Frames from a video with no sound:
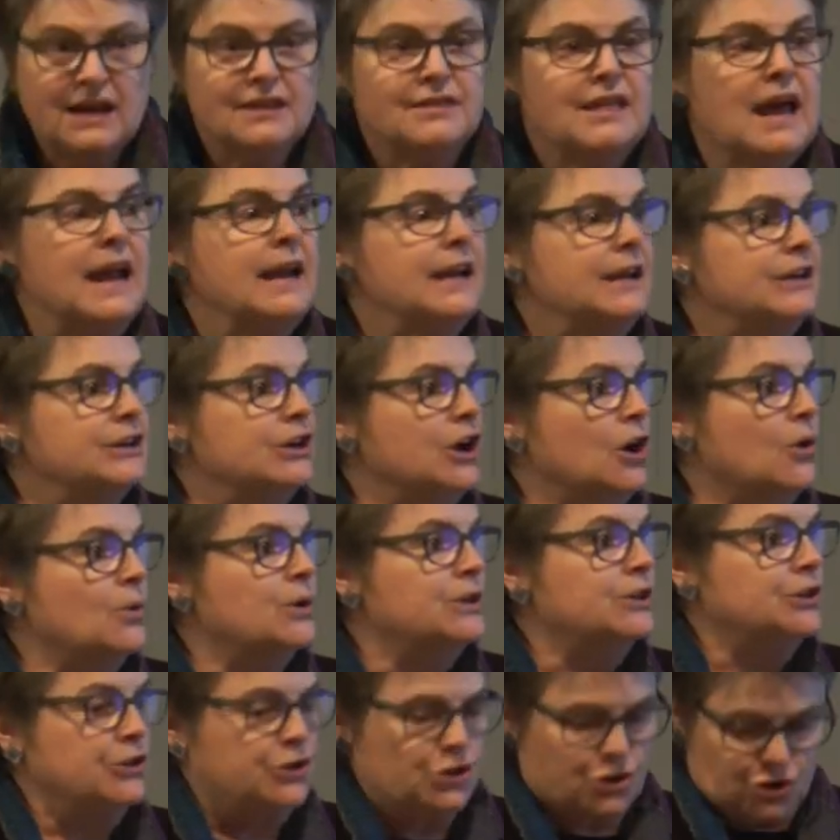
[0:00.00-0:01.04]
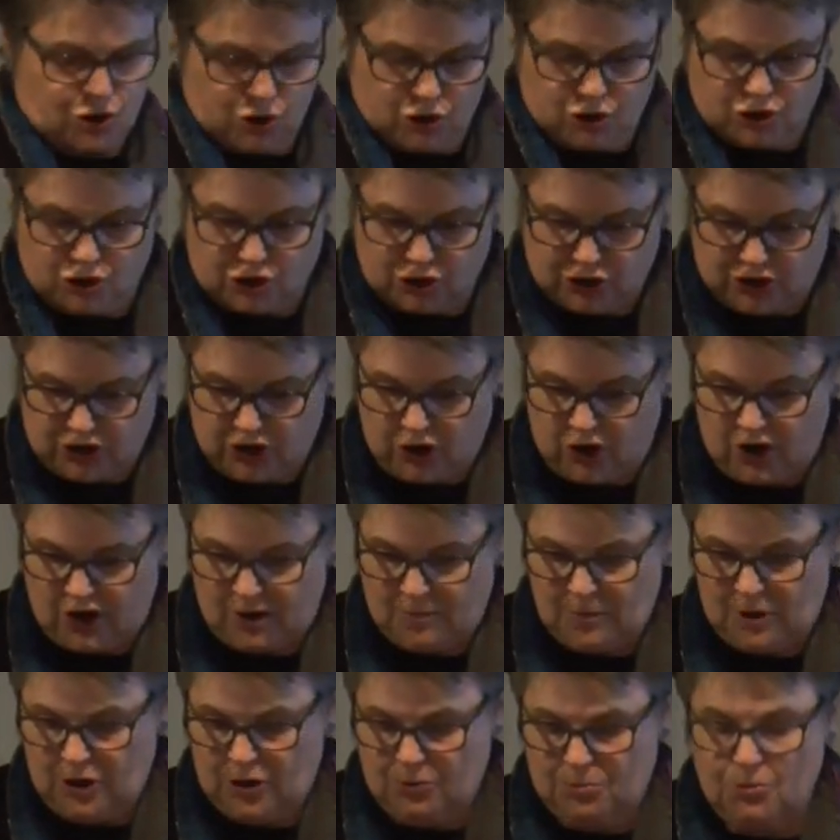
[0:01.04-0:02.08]
They didn't go into the church or the
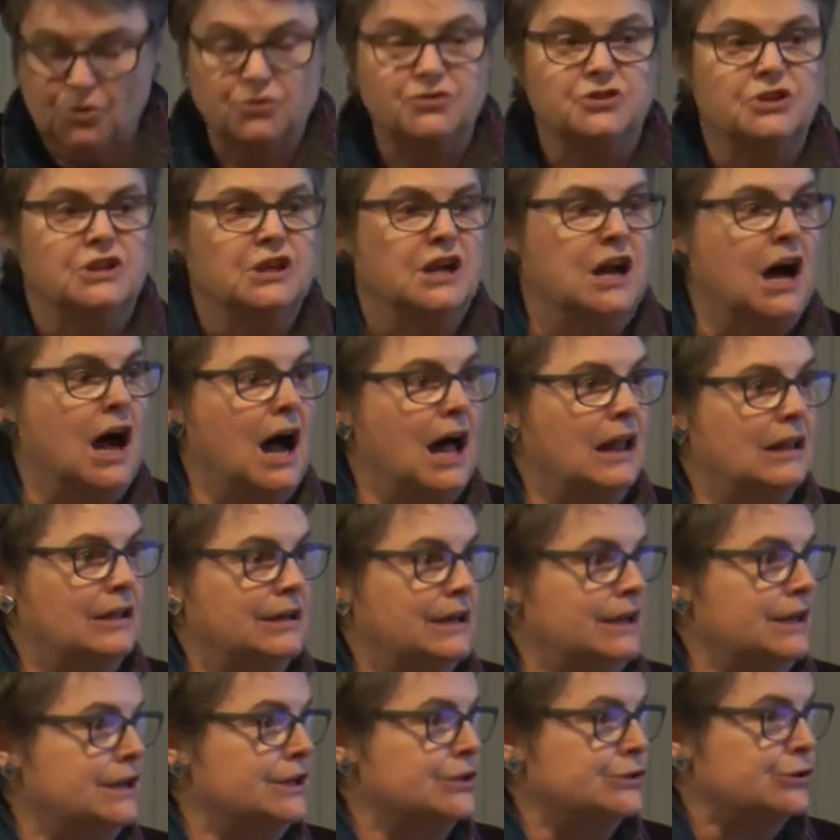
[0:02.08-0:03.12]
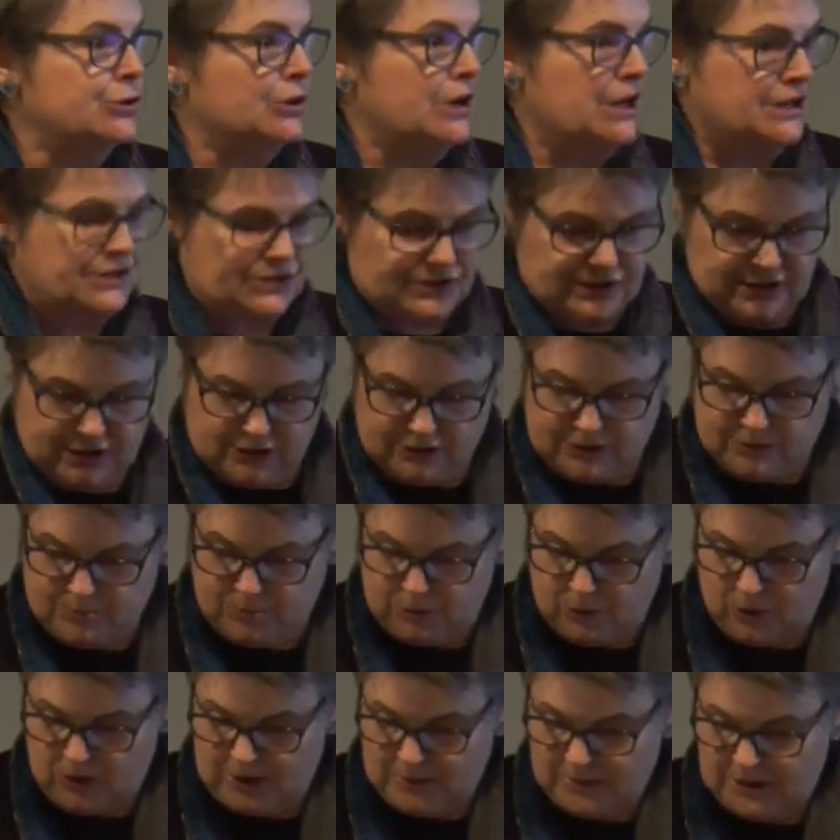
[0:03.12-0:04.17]
army or move to the colonies or get skilled
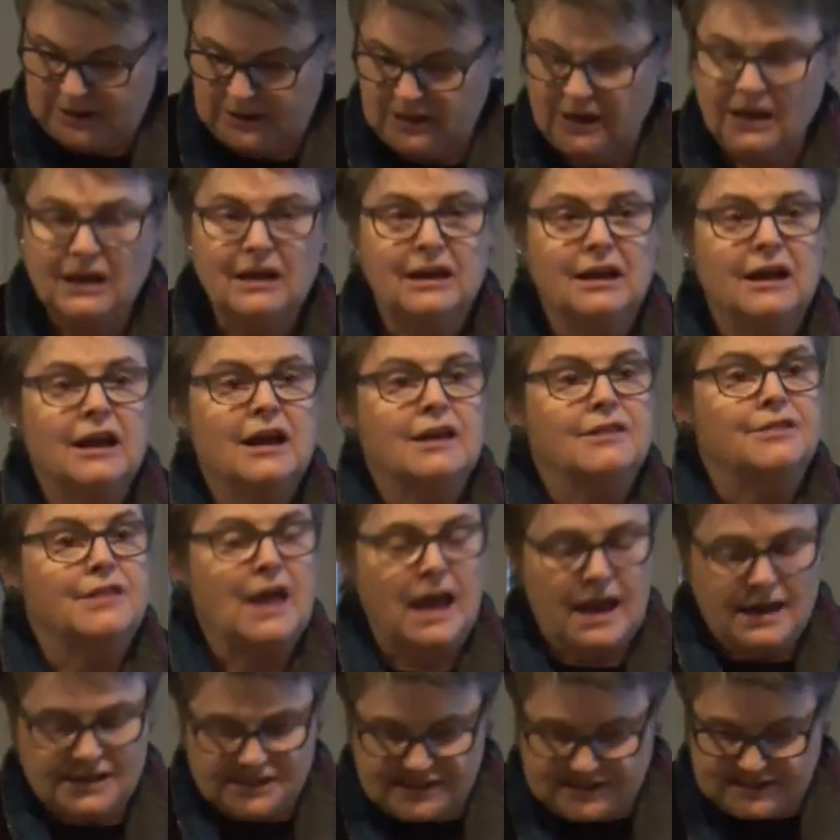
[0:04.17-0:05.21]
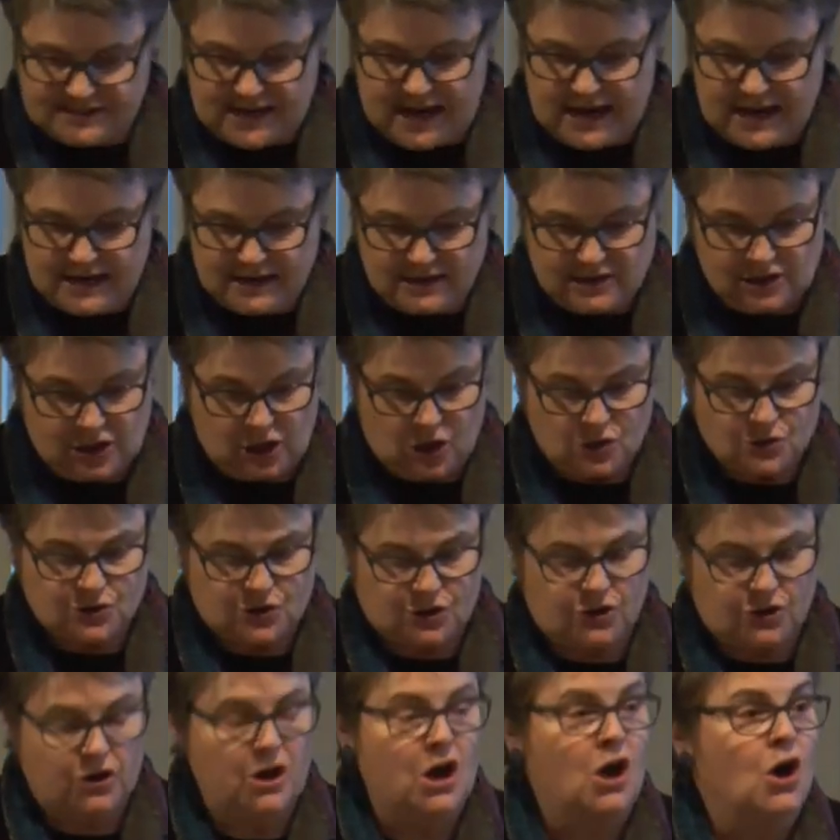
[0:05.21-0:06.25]
employment they stayed
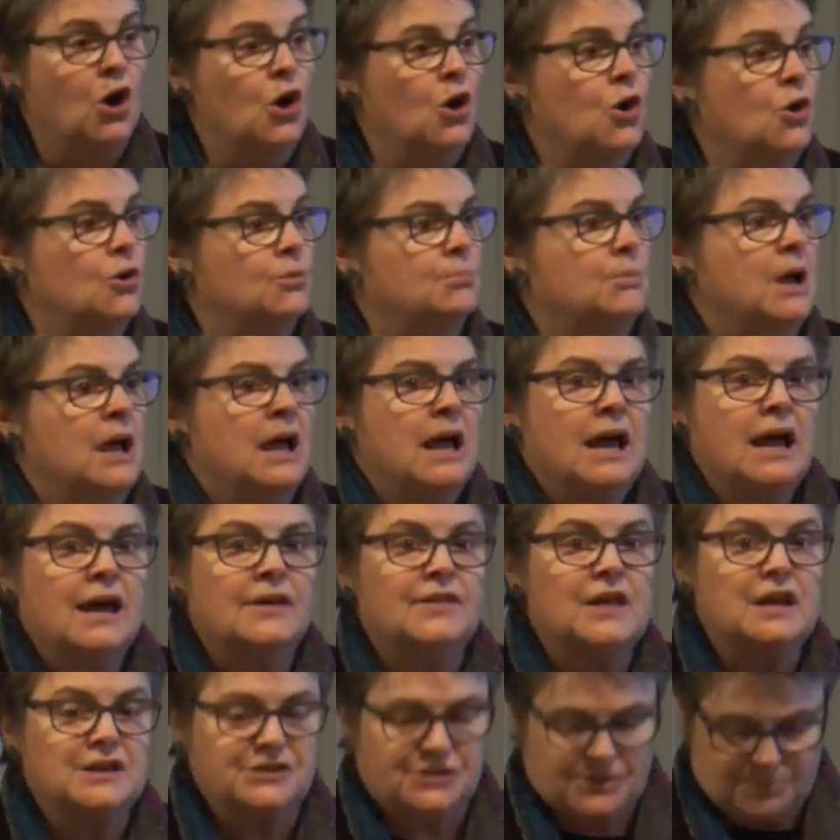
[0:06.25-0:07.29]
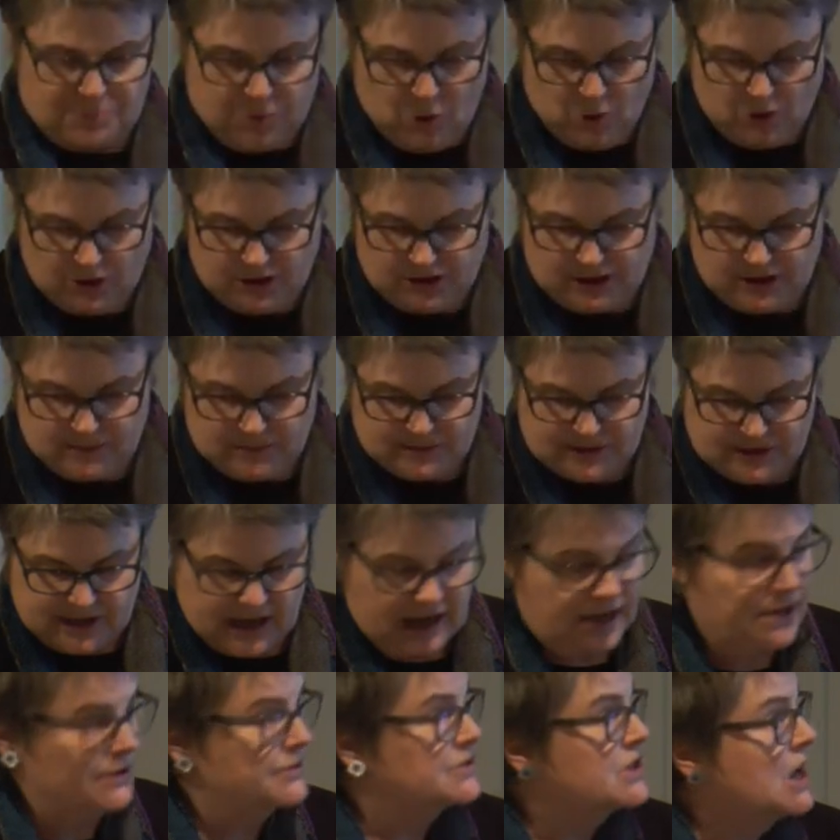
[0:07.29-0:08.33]
closer to home and they supported
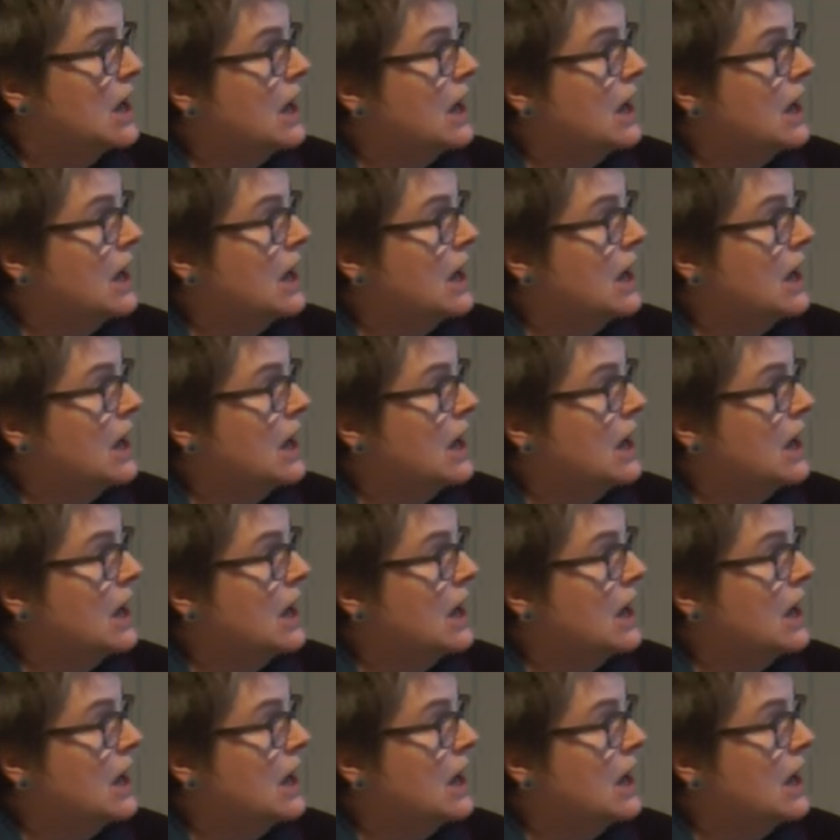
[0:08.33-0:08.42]
themselves